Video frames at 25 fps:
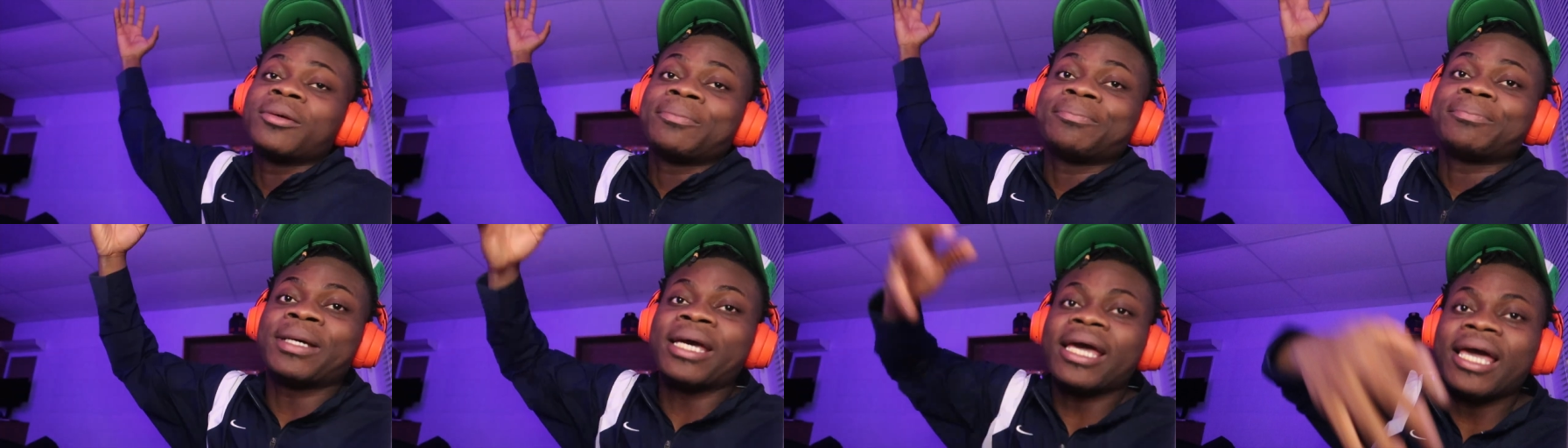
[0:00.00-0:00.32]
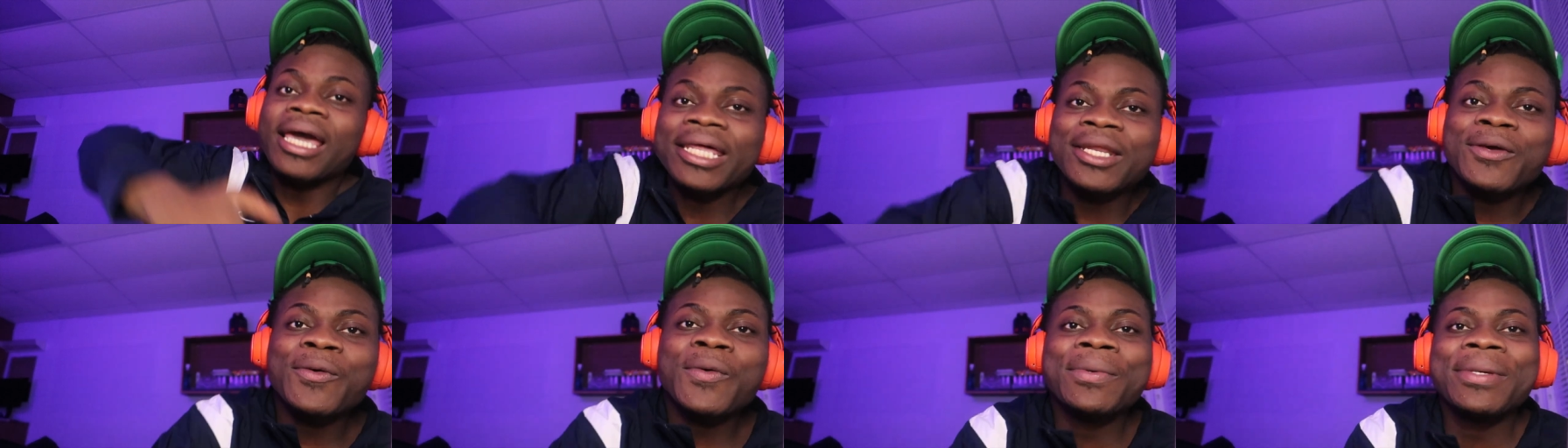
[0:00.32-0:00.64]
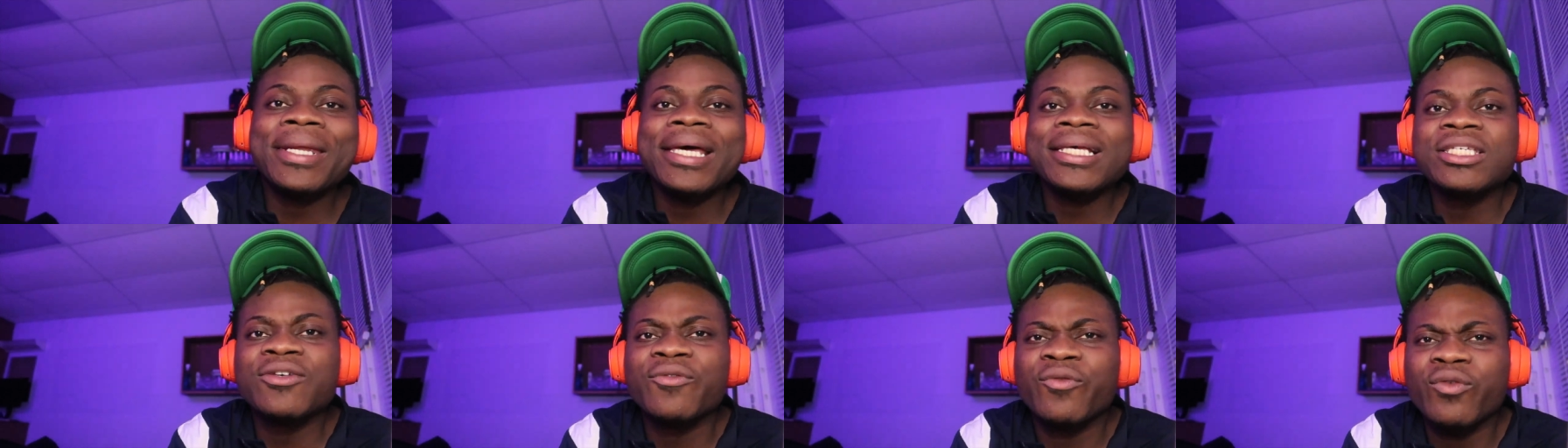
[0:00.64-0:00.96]
But anyway,
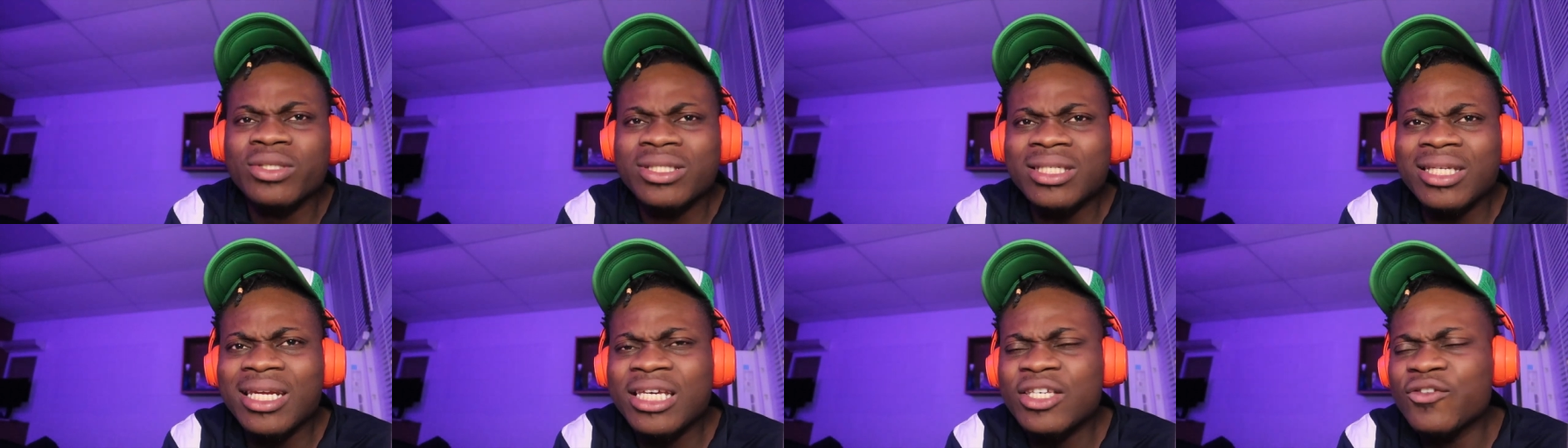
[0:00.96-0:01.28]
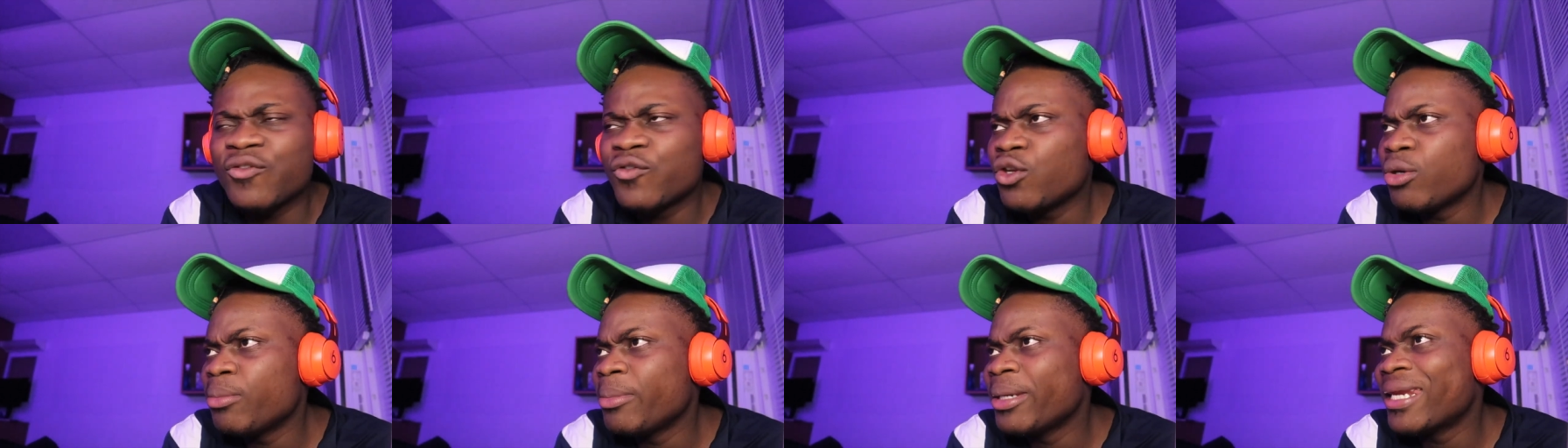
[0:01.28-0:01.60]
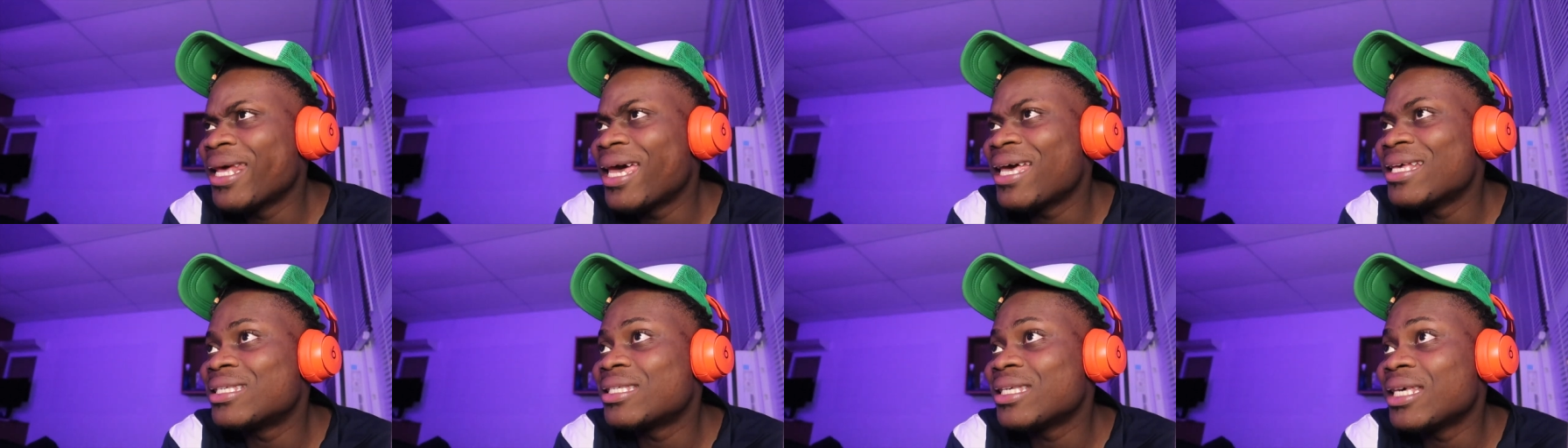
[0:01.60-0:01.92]
that's it for today's video, man.
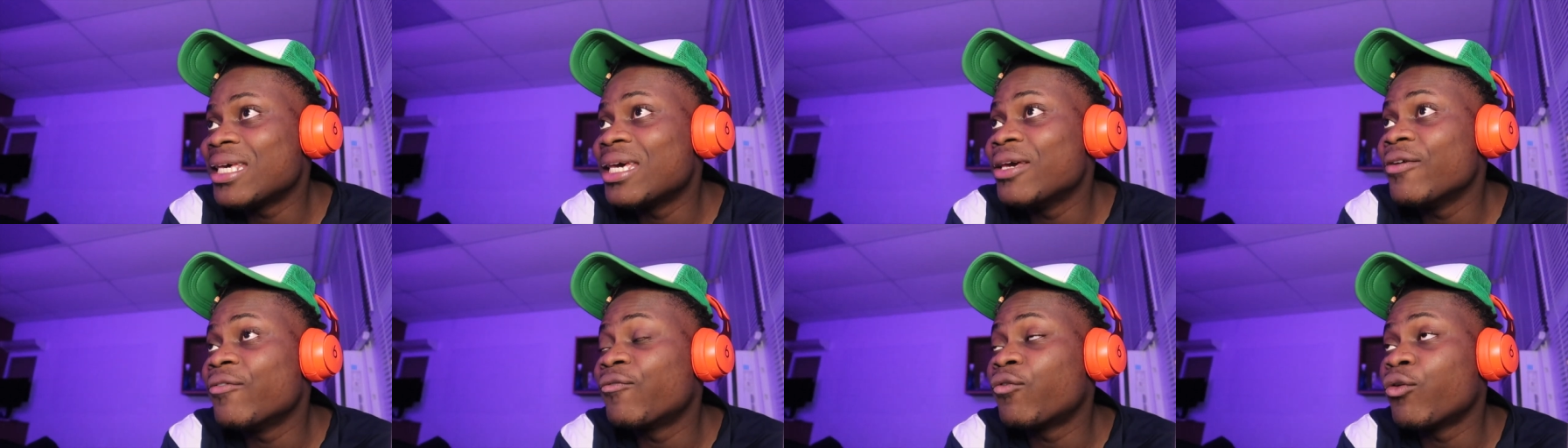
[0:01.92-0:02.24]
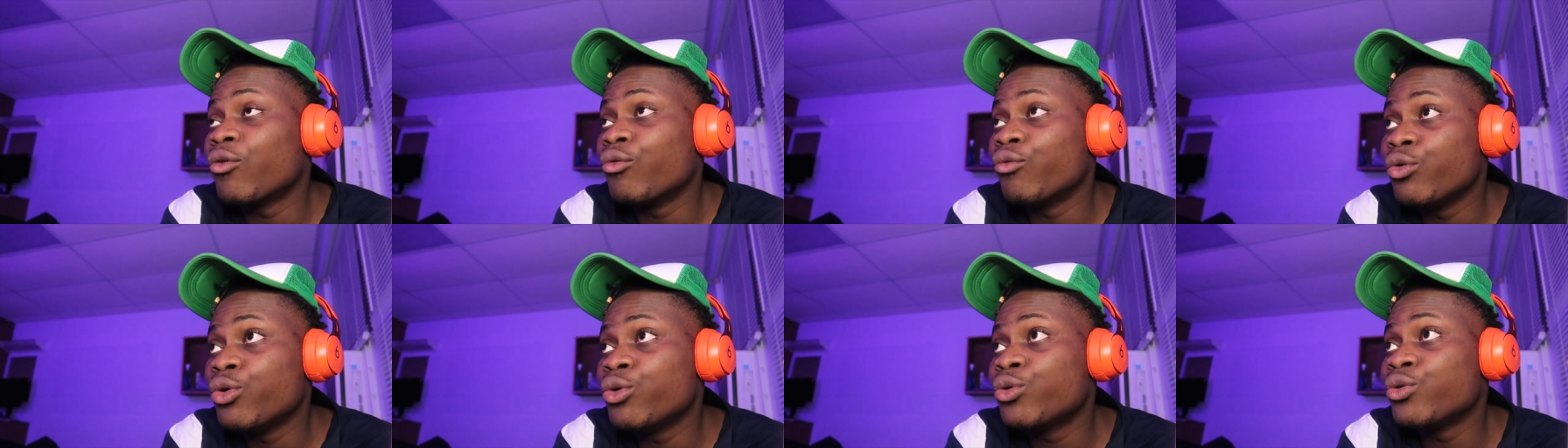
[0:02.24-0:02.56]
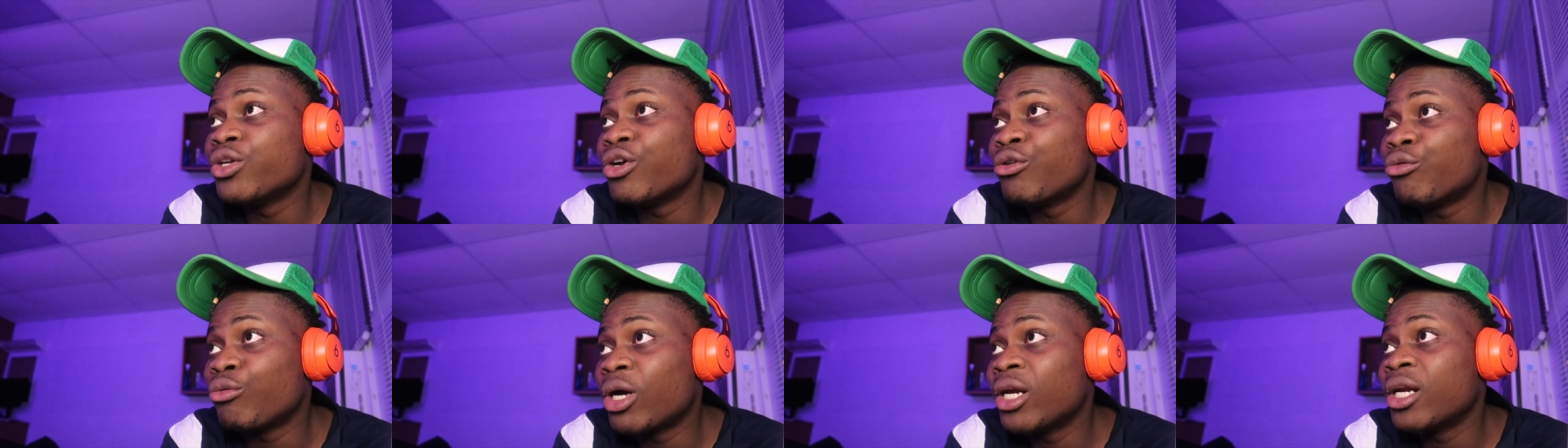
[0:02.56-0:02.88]
That's it for Ryu
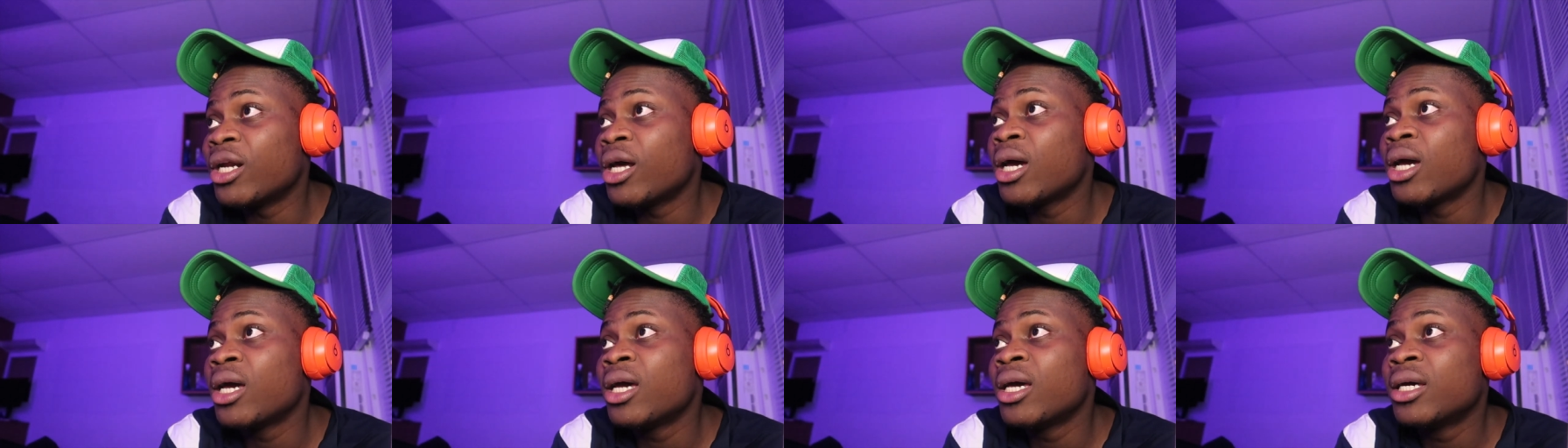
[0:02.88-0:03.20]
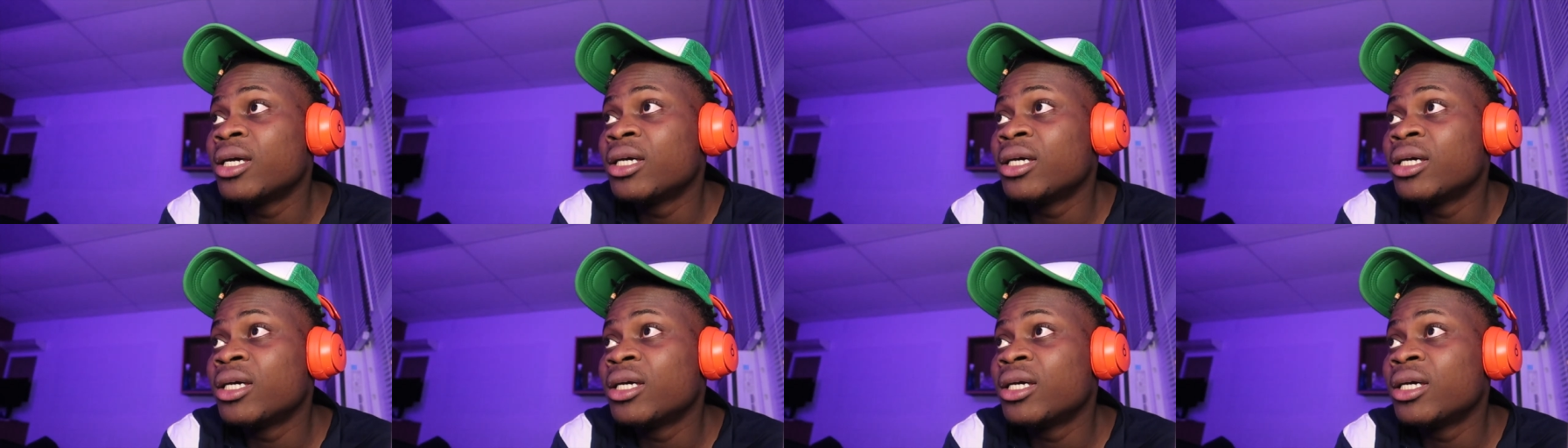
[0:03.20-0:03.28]
the Runner,